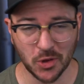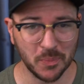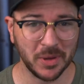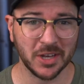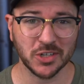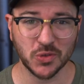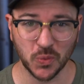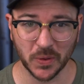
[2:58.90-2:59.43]
me
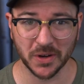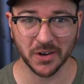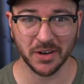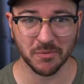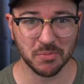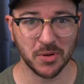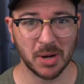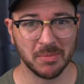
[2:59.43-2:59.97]
on Twitter
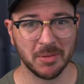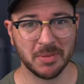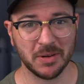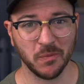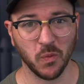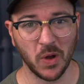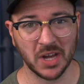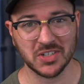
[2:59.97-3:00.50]
have probably
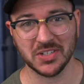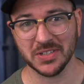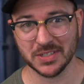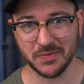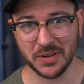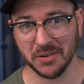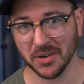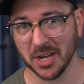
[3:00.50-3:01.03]
been watching this
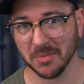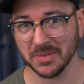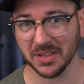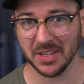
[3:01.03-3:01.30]
video come to